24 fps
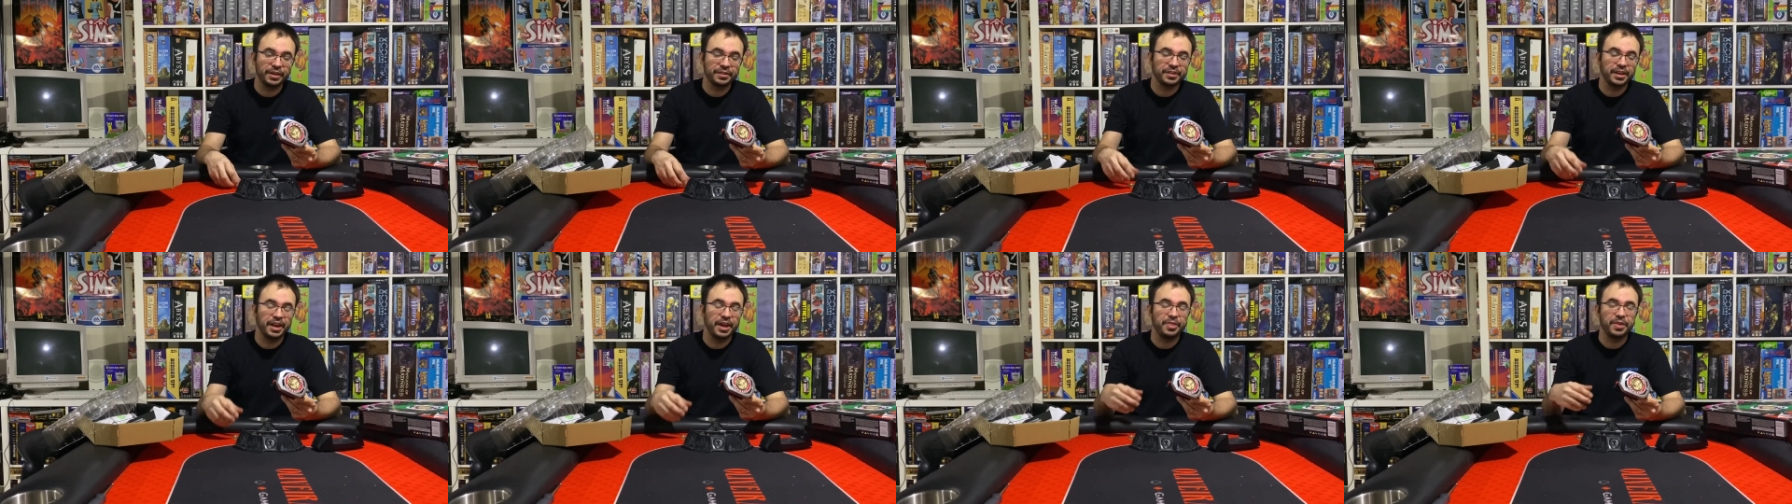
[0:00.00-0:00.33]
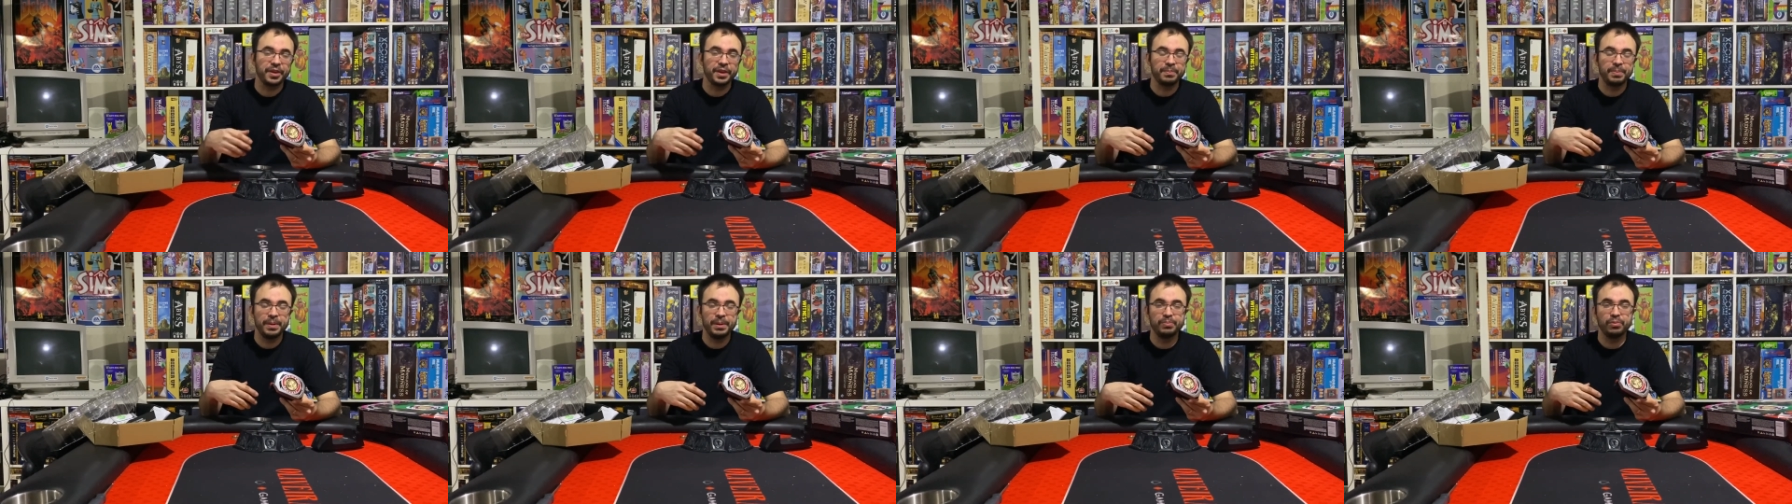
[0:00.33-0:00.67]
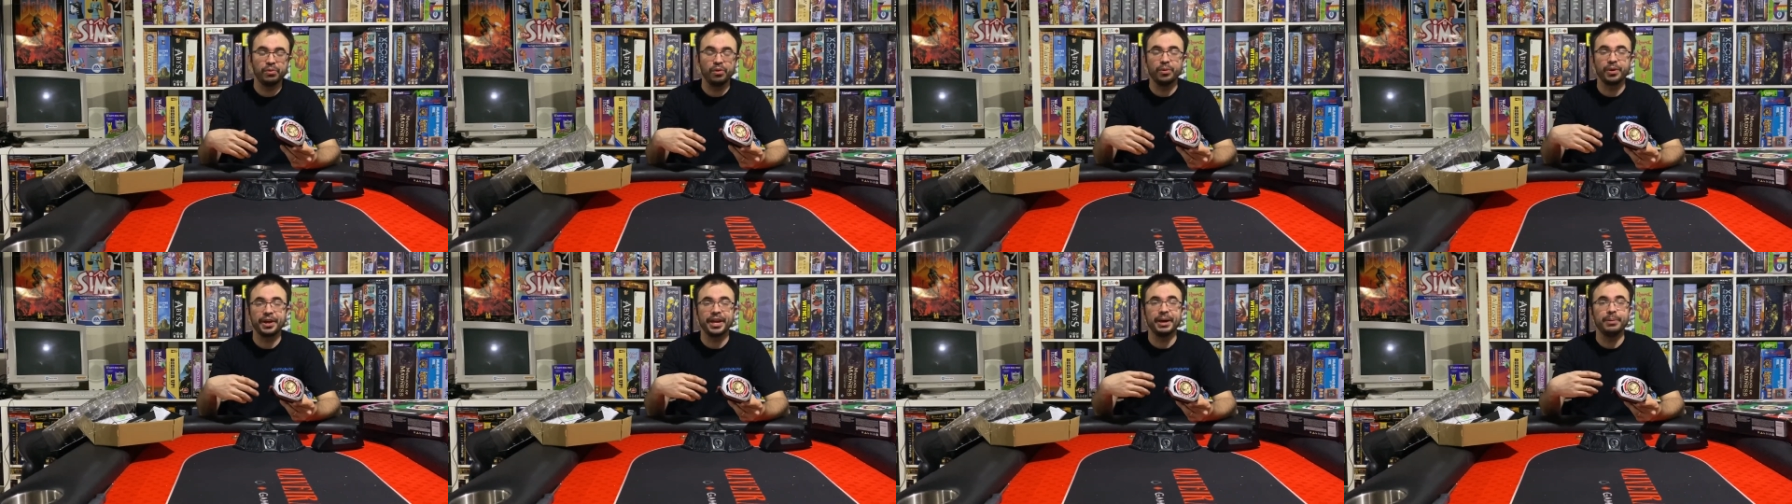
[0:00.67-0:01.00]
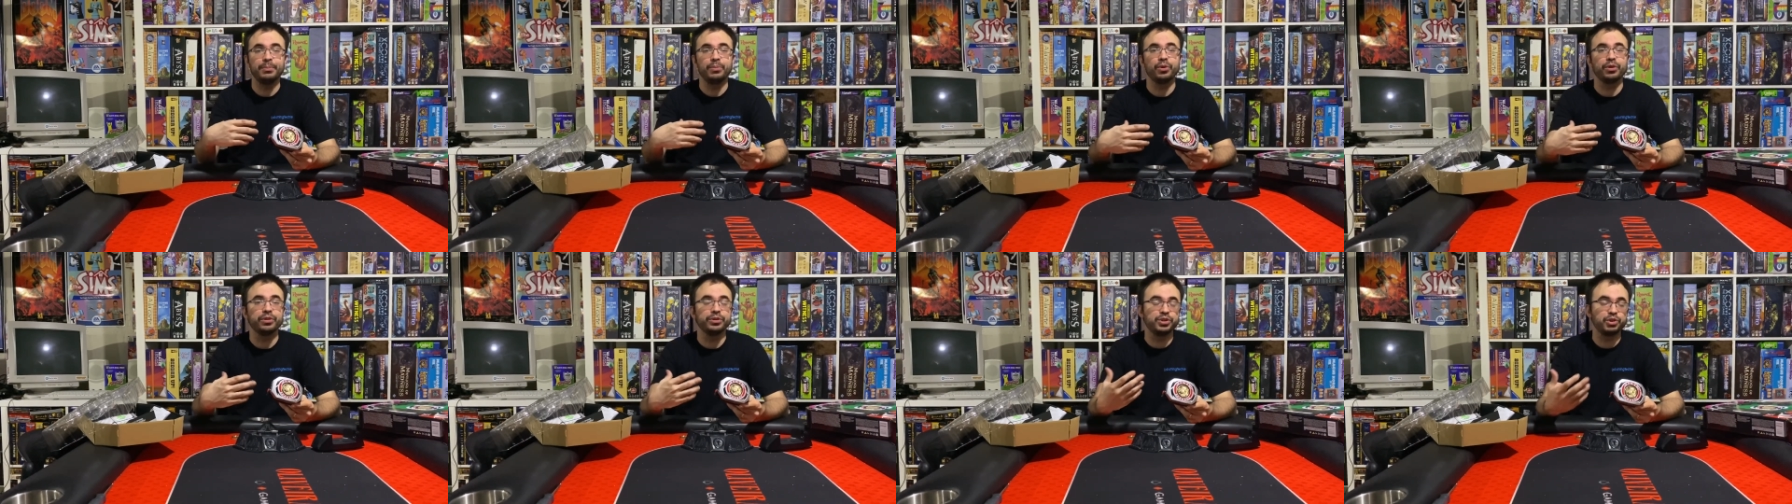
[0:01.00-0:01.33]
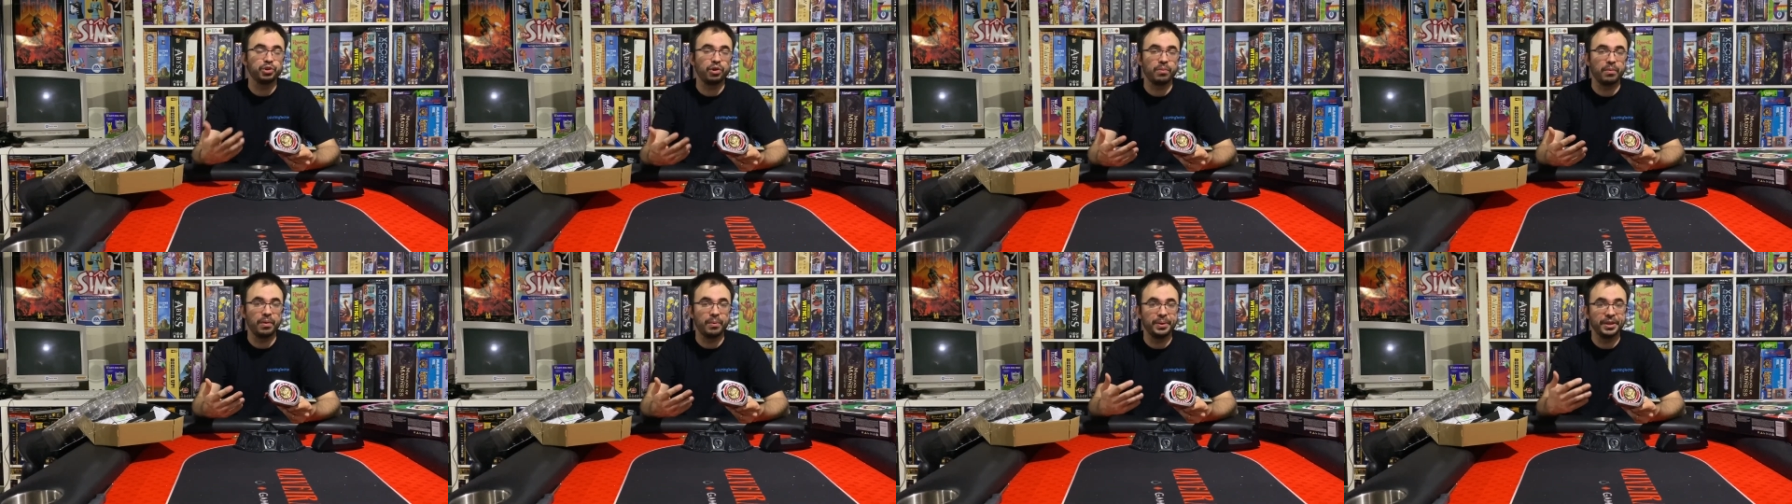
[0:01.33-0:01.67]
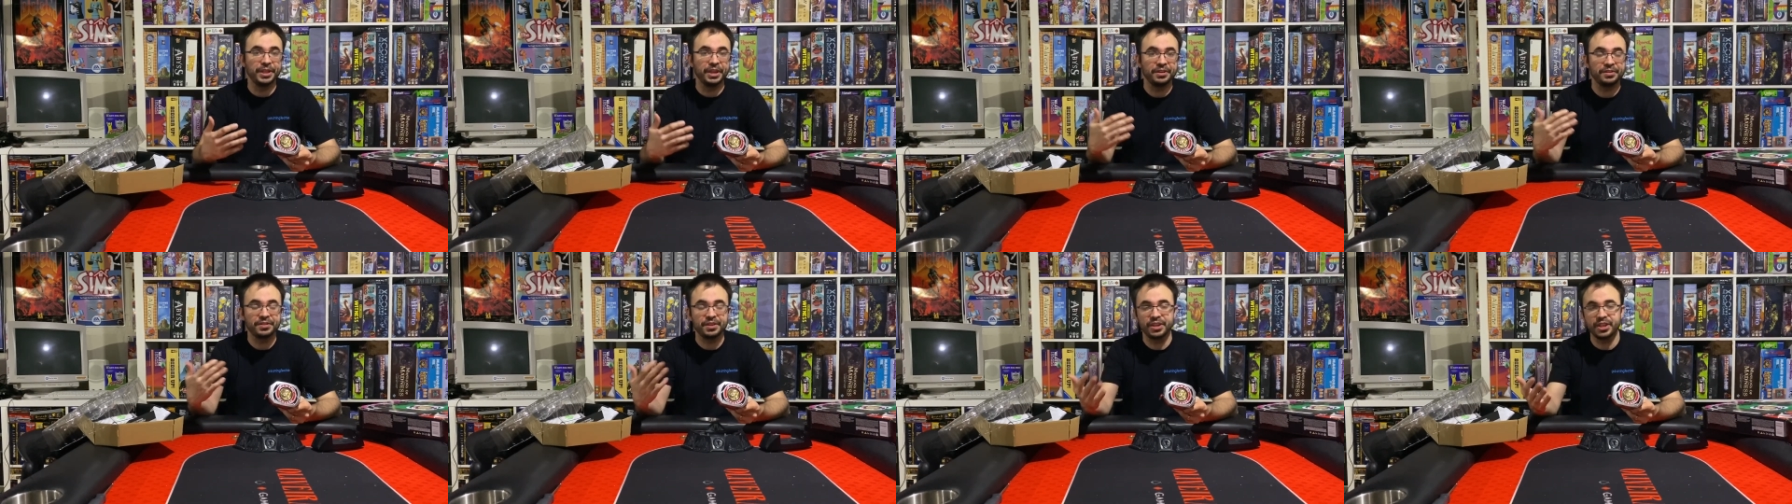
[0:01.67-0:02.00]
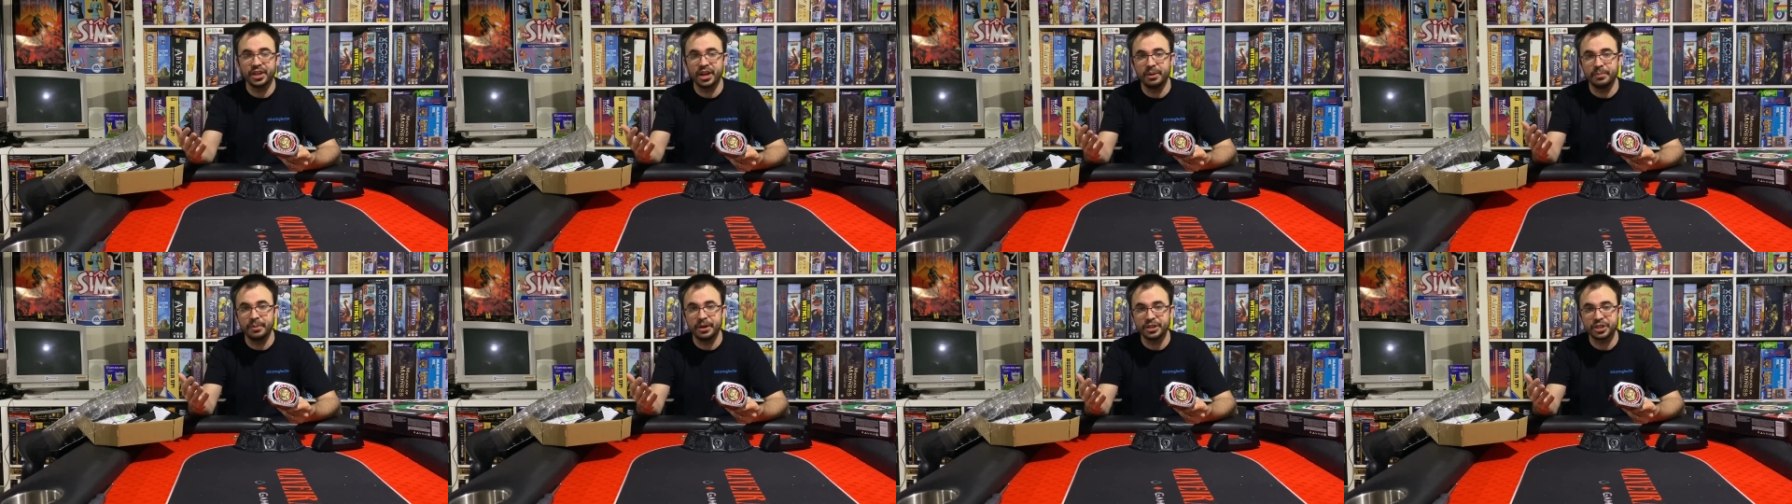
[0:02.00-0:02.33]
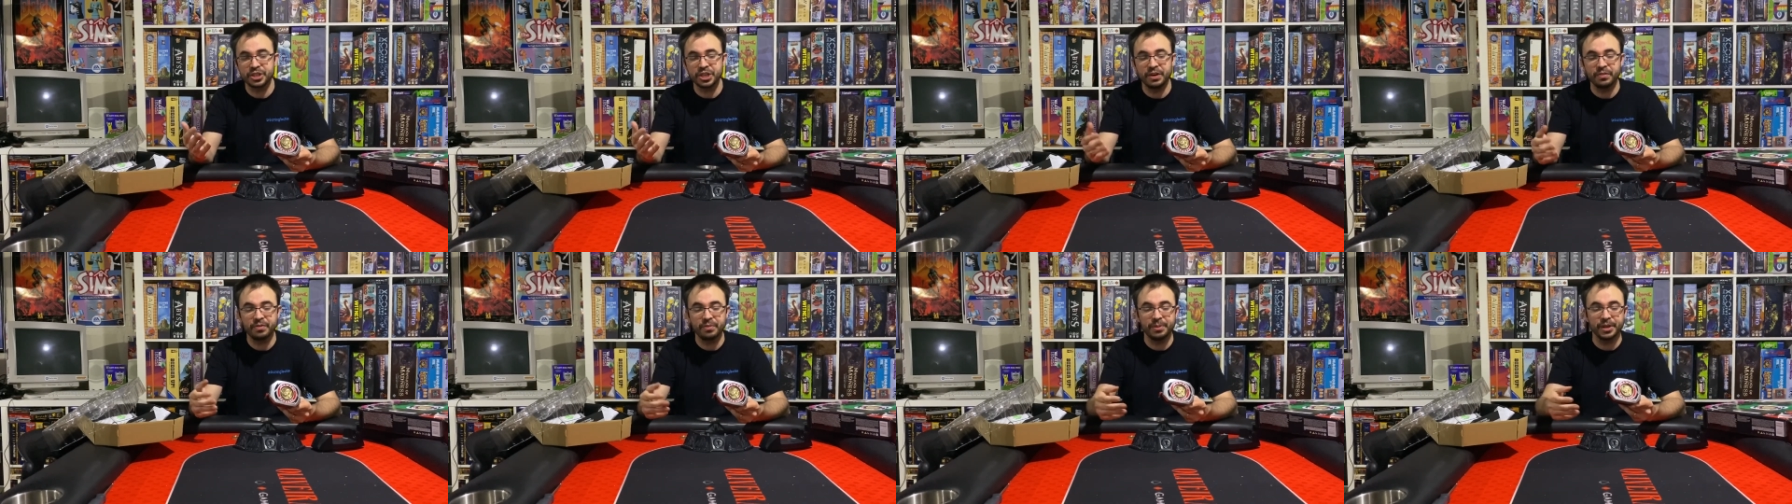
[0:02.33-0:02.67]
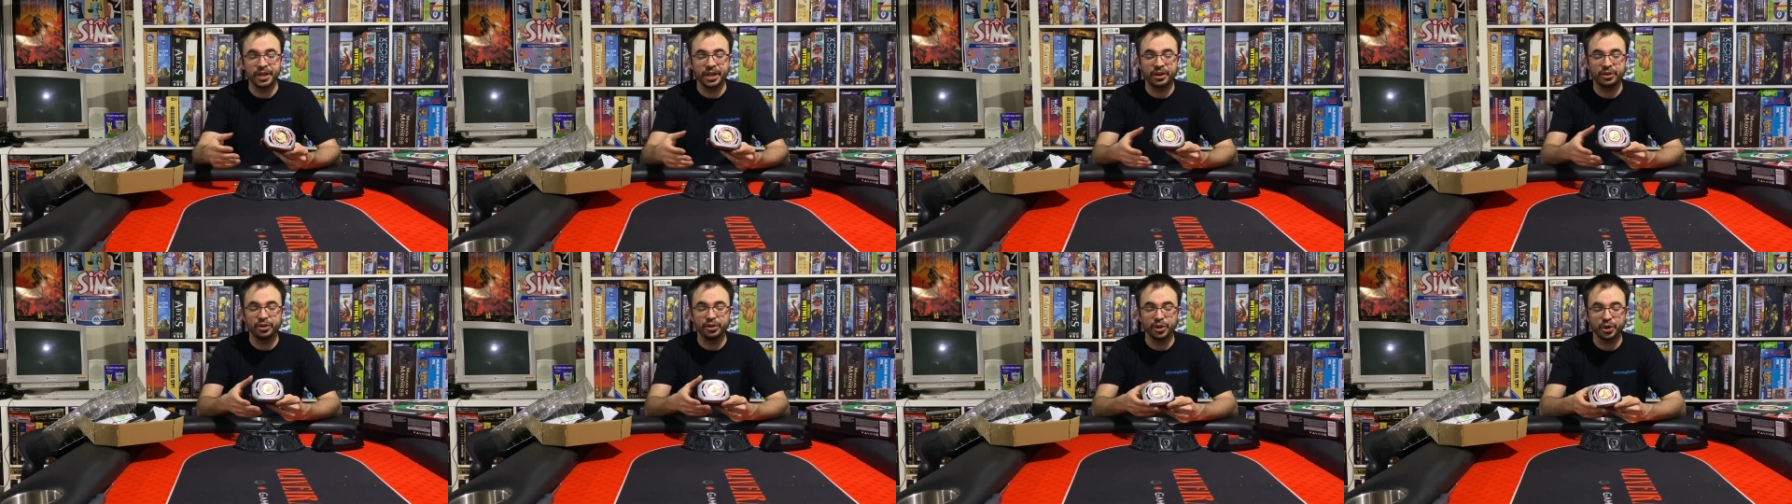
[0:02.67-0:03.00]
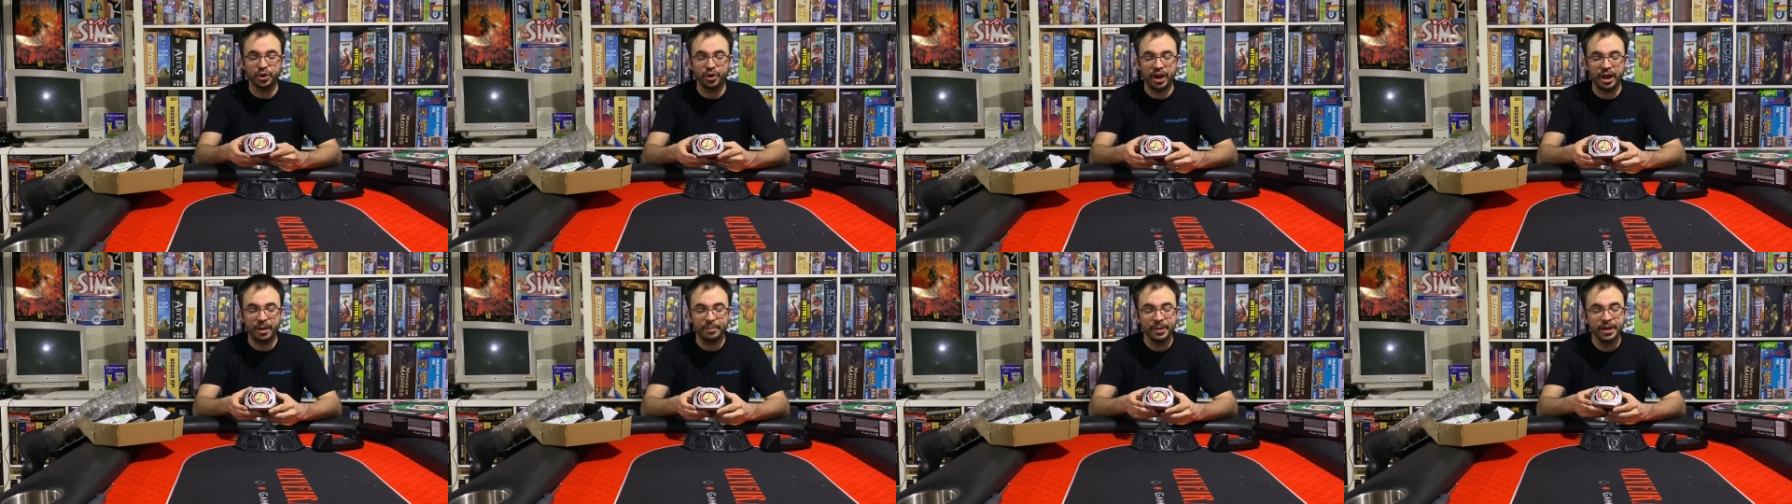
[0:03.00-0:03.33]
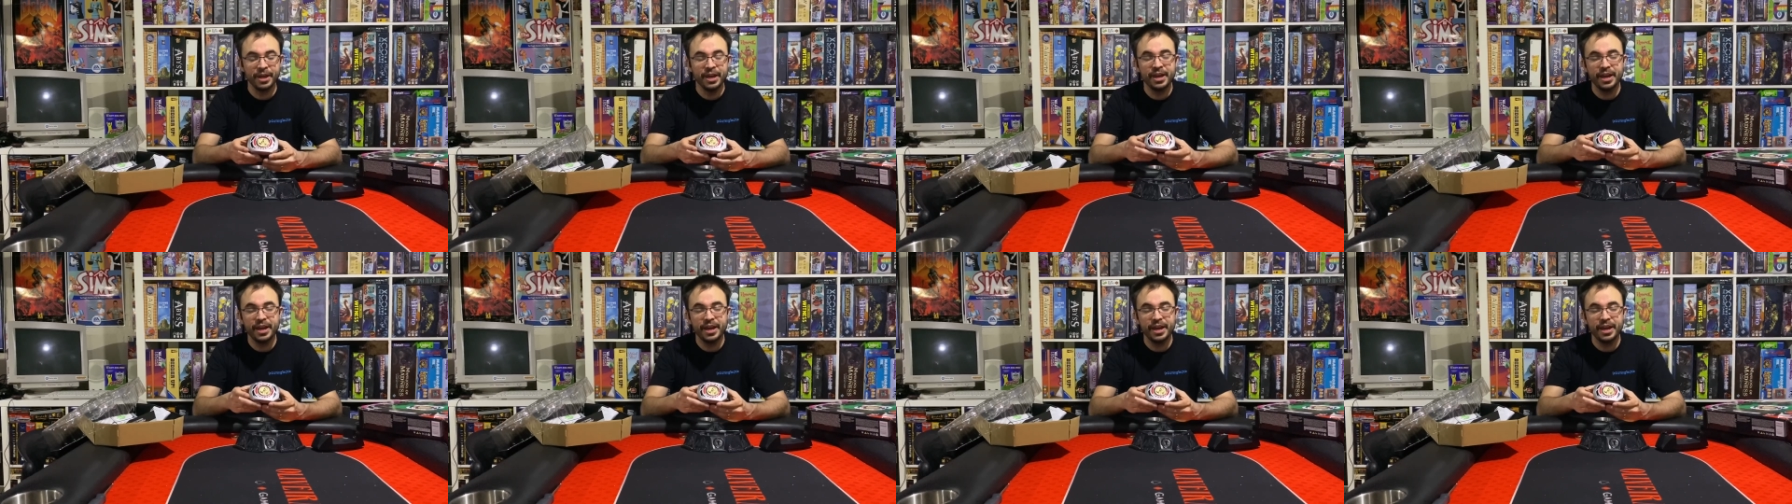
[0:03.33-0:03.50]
And I think people will get more enjoyment when they see that on my shelf and be like, holy crap,